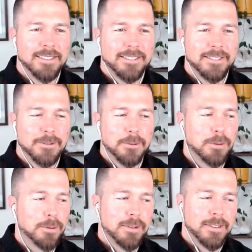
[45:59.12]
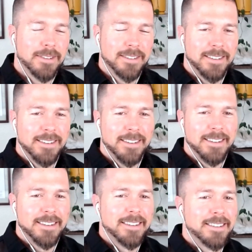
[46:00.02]
I, I love that.
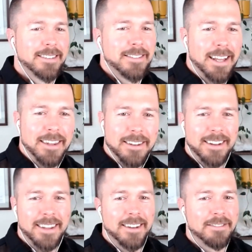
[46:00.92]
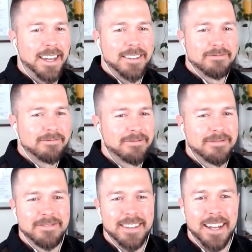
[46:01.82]
I love the seasons. I
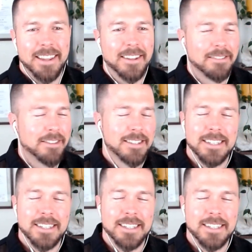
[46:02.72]
love the seasons.